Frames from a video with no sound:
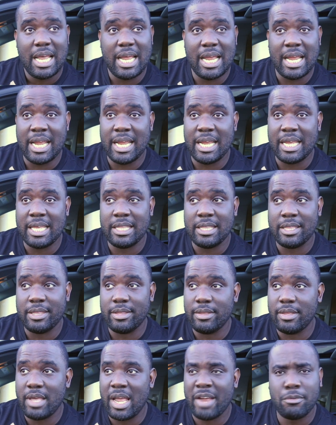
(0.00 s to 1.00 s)
and
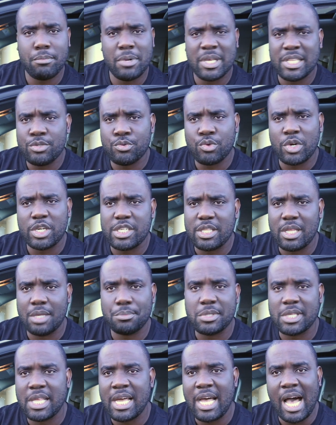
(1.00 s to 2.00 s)
everybody's rushing
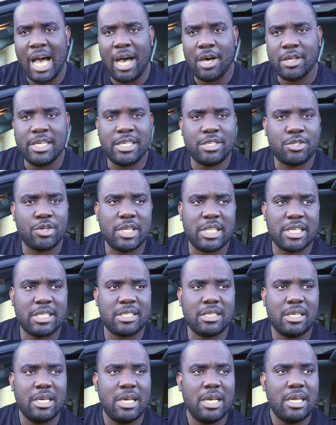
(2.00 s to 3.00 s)
up to that alley trying to
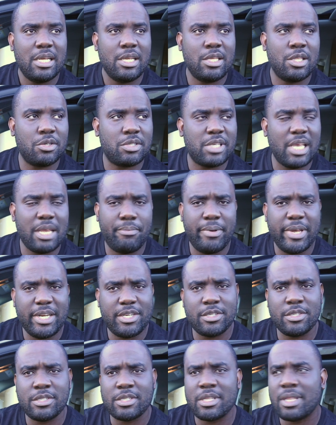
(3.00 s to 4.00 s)
you know take
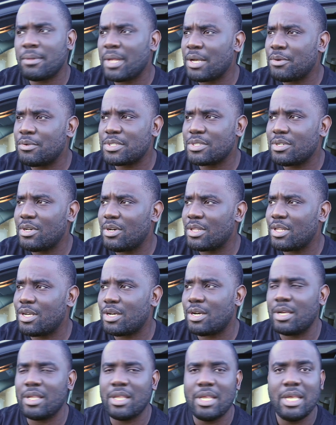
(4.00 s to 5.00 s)
pictures, and I'm like, what's going
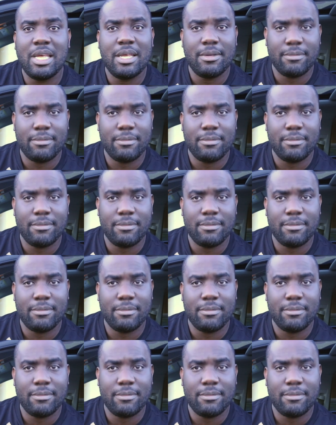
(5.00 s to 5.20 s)
on?